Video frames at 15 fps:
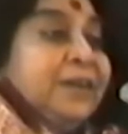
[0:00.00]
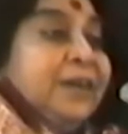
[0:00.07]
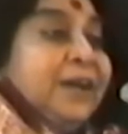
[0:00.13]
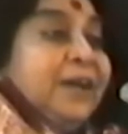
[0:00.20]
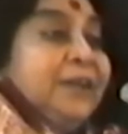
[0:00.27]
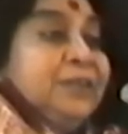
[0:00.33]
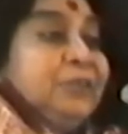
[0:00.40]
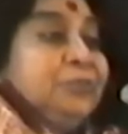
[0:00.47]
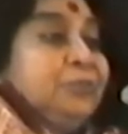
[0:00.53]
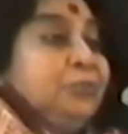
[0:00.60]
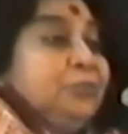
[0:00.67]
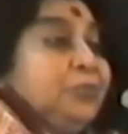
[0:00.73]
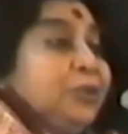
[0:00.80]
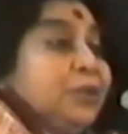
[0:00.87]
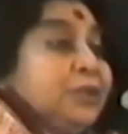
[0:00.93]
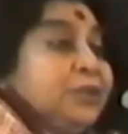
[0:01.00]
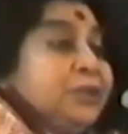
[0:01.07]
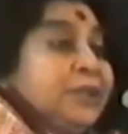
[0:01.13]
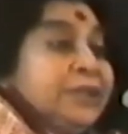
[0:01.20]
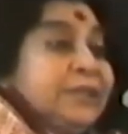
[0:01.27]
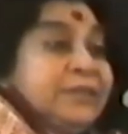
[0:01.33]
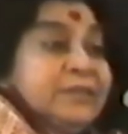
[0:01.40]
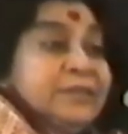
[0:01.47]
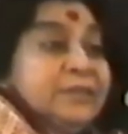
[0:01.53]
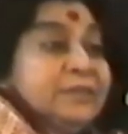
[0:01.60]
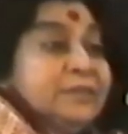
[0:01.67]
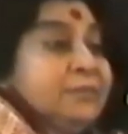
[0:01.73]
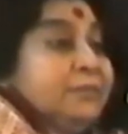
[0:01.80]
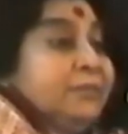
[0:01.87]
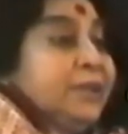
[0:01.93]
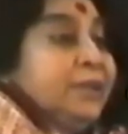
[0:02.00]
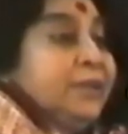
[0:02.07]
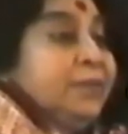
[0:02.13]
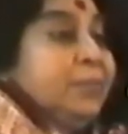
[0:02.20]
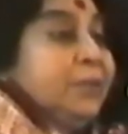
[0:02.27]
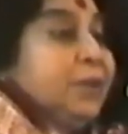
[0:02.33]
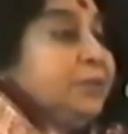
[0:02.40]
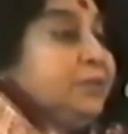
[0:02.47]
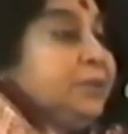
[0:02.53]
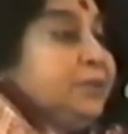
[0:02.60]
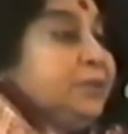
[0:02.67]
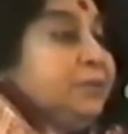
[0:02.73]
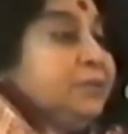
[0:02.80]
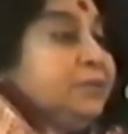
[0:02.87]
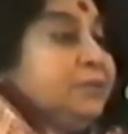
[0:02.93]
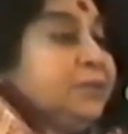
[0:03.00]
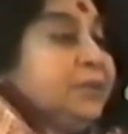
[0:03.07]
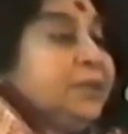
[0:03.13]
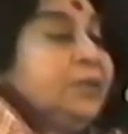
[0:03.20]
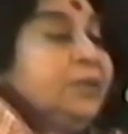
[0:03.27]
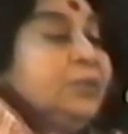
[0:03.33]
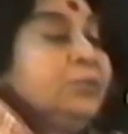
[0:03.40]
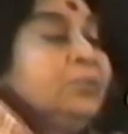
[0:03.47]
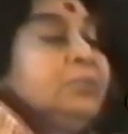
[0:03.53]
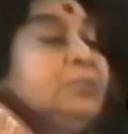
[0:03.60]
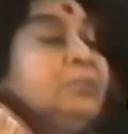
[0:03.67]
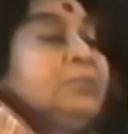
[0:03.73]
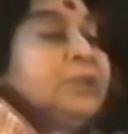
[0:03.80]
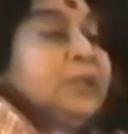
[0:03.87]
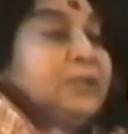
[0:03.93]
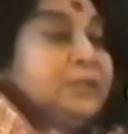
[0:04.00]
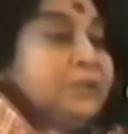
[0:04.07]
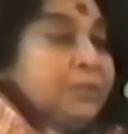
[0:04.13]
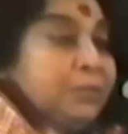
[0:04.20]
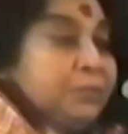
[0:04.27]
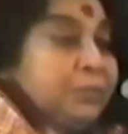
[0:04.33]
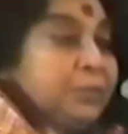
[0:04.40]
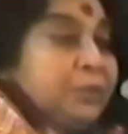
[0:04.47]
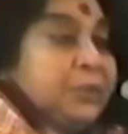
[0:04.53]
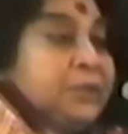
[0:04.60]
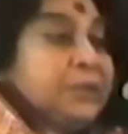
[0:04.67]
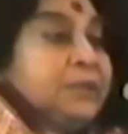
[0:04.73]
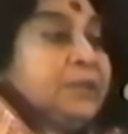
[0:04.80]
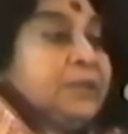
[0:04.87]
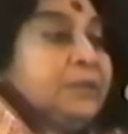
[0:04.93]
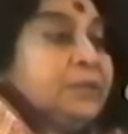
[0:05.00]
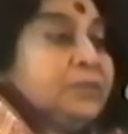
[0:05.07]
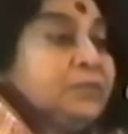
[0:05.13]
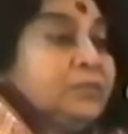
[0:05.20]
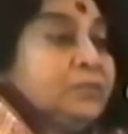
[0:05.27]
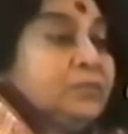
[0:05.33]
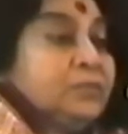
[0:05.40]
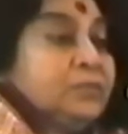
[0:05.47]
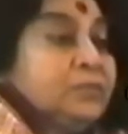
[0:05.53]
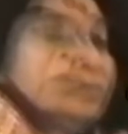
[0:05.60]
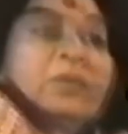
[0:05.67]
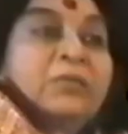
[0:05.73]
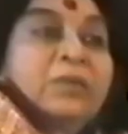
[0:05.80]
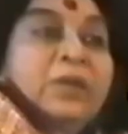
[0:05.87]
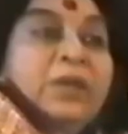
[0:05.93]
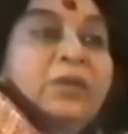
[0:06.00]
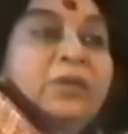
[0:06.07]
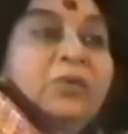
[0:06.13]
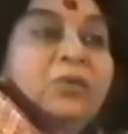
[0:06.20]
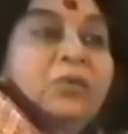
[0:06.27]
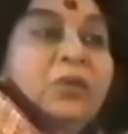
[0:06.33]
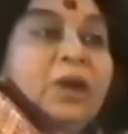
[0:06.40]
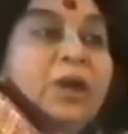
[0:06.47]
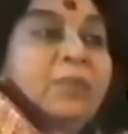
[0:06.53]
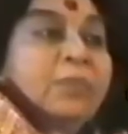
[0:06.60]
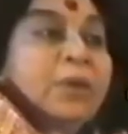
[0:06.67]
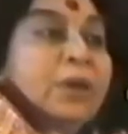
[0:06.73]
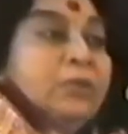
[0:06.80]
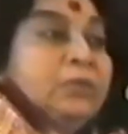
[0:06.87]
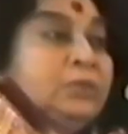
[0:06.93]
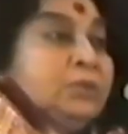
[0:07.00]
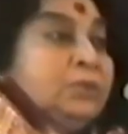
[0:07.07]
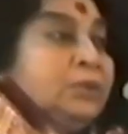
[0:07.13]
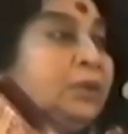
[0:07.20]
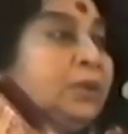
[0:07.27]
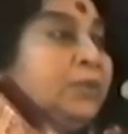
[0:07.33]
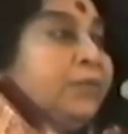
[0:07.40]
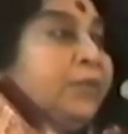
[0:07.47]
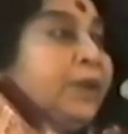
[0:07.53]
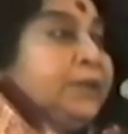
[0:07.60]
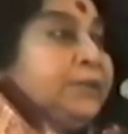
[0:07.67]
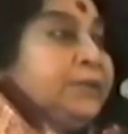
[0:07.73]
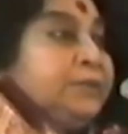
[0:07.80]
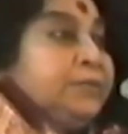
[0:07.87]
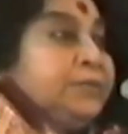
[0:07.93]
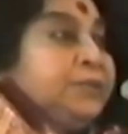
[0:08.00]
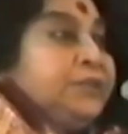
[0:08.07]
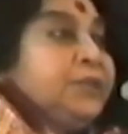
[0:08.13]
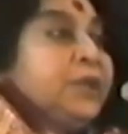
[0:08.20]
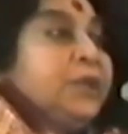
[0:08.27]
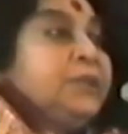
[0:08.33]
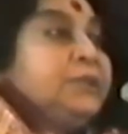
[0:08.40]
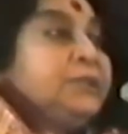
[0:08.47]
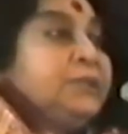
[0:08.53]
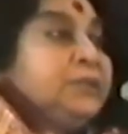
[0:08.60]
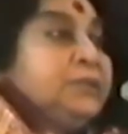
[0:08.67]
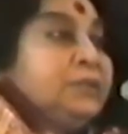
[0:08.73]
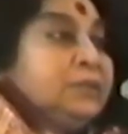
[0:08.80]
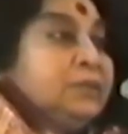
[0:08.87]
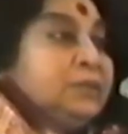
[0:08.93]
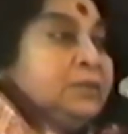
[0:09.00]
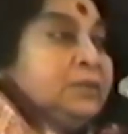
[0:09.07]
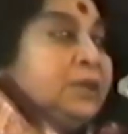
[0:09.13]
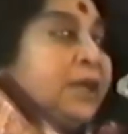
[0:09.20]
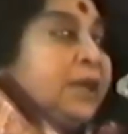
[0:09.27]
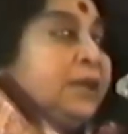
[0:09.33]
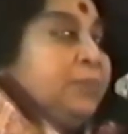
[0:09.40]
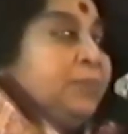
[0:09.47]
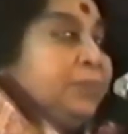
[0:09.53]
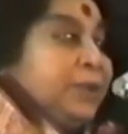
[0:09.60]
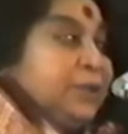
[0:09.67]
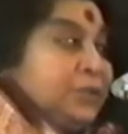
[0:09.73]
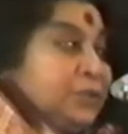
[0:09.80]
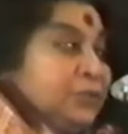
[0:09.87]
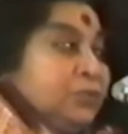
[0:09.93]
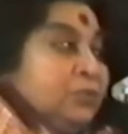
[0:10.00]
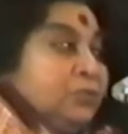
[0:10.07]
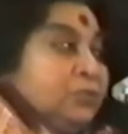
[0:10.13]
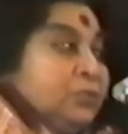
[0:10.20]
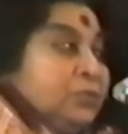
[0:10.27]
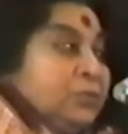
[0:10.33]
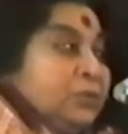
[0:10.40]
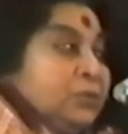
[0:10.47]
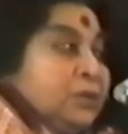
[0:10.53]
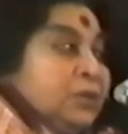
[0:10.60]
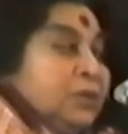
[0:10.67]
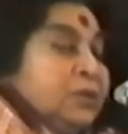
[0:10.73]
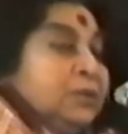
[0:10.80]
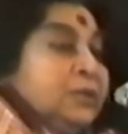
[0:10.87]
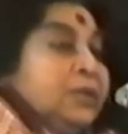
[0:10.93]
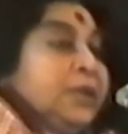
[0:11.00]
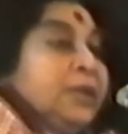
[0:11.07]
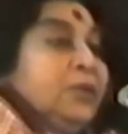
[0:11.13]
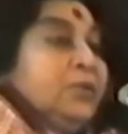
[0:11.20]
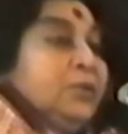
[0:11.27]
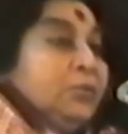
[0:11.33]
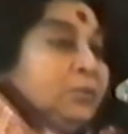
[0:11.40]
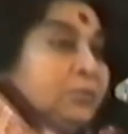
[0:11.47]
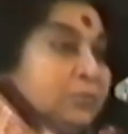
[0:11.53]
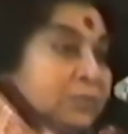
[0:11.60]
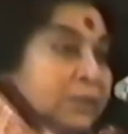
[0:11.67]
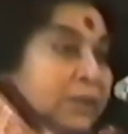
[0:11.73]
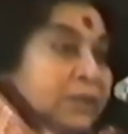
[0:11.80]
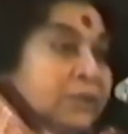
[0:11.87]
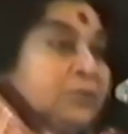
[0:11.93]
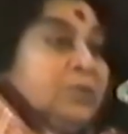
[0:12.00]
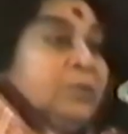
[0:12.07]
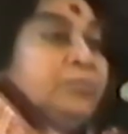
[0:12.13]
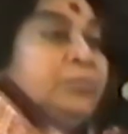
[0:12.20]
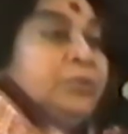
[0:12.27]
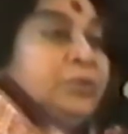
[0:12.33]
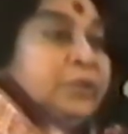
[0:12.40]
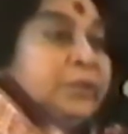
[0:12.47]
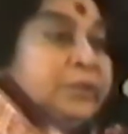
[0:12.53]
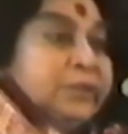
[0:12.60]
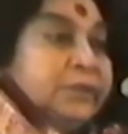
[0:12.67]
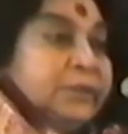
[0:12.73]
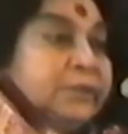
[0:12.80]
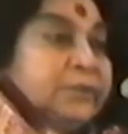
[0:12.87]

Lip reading: and you do not get worried about it, then know that you are progressing. When no amount of artificiality can impress you, then know that you are progressing.